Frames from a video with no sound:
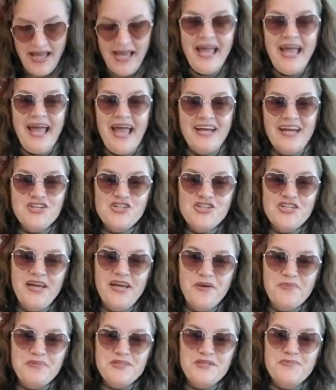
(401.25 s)
actually
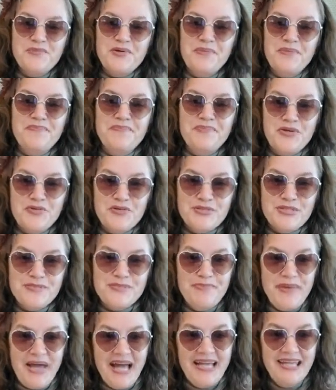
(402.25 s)
helps to put minerals
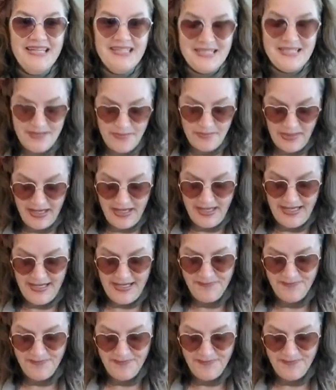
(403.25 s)
back into the body.